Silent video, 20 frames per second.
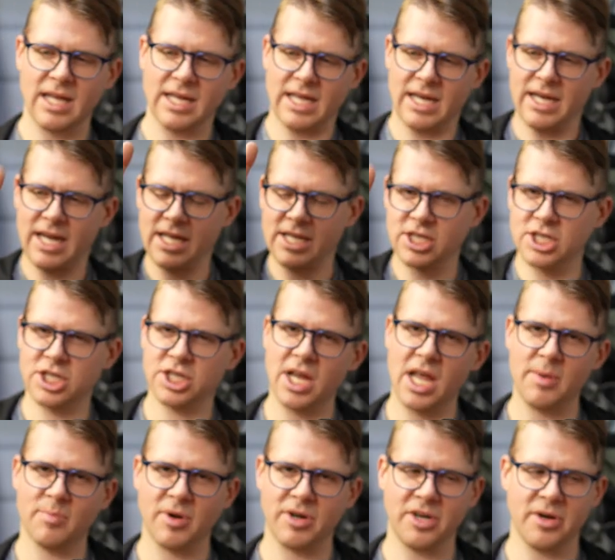like a nice
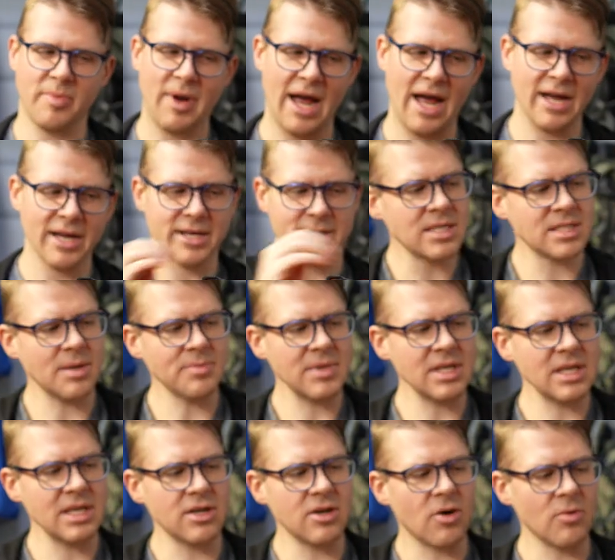shape on your back.
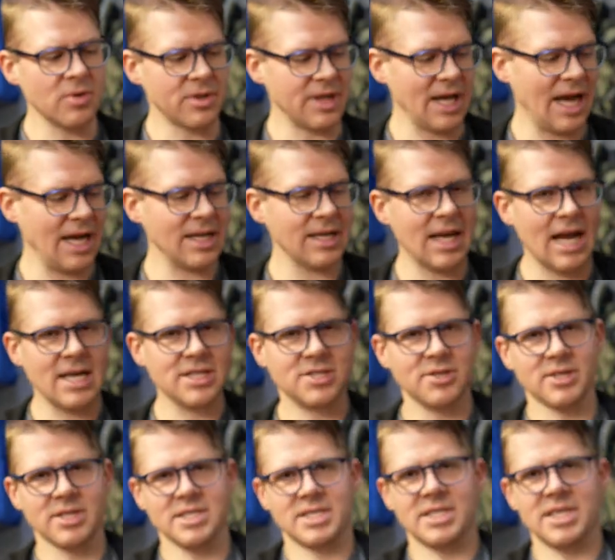Something to note with that, as
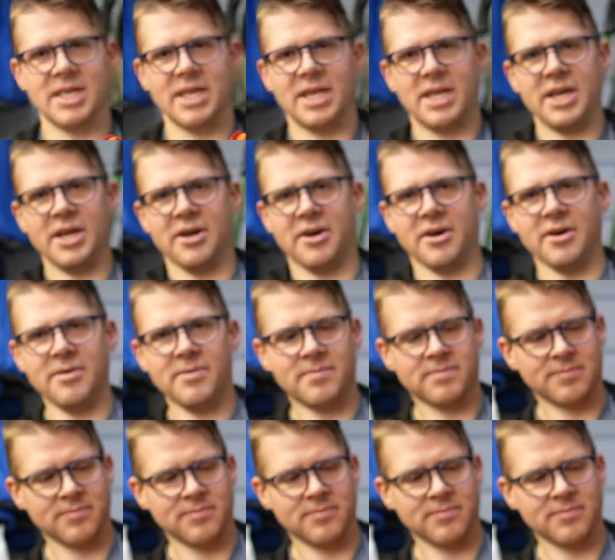you can see here,